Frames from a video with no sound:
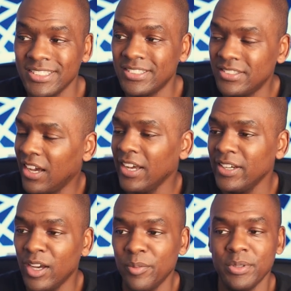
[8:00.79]
The sign
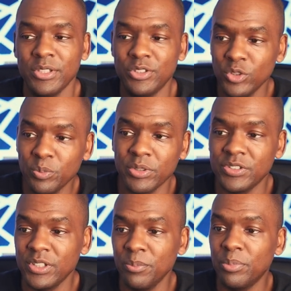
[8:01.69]
up, super
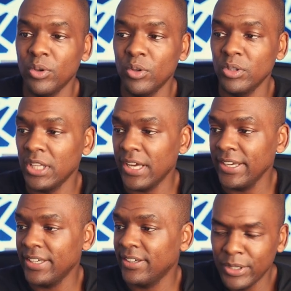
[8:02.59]
simple,
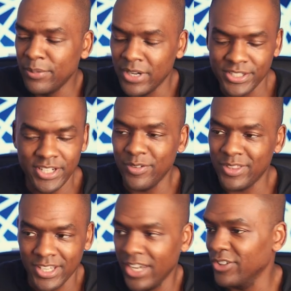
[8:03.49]
like pretty much
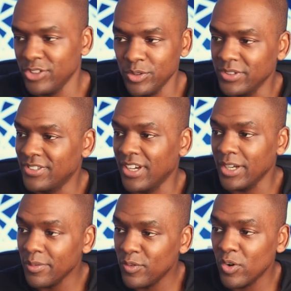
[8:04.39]
everything else you would sign
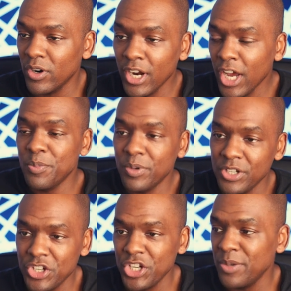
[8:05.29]
up for. You put
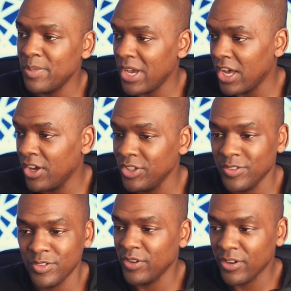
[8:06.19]
in your email, you
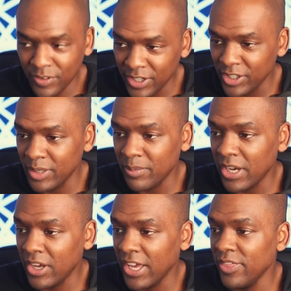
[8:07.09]
have to verify your
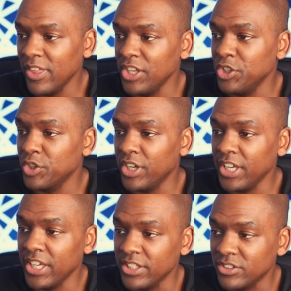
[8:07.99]
email, and then you're
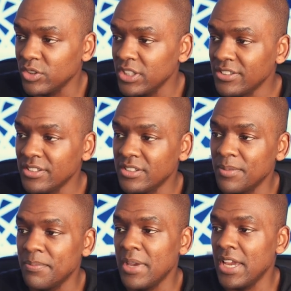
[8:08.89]
in. So this is
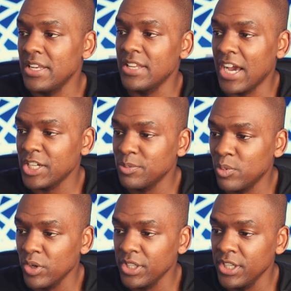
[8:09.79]
the main
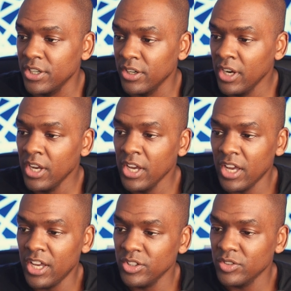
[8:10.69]
dashboard here.
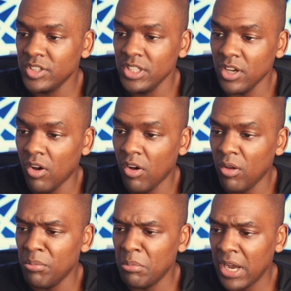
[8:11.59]
You'll see
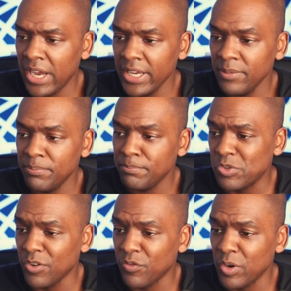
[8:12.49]
all my
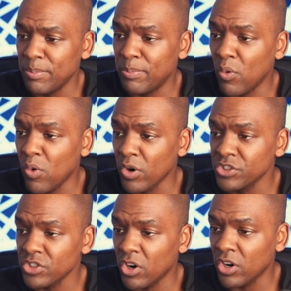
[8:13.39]
different
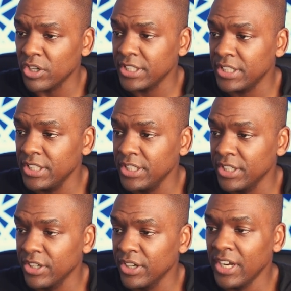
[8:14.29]
boards are
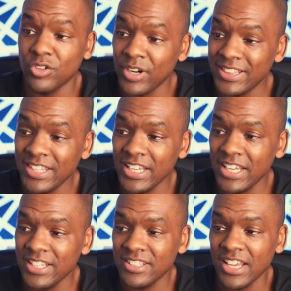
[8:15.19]
here. Great thing
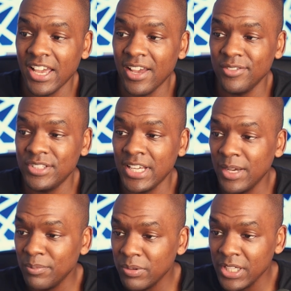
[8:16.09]
is they have
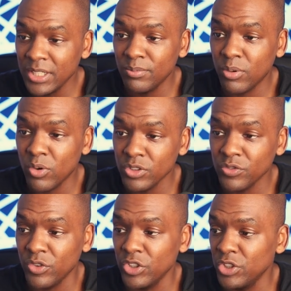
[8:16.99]
templated boards
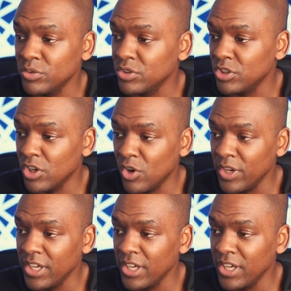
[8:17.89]
for you to go